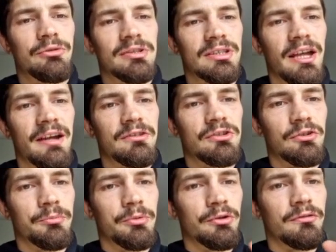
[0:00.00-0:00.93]
his left
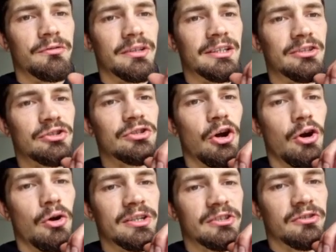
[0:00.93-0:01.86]
so beautifully. He doesn't
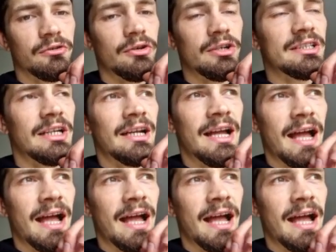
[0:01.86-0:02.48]
always throw it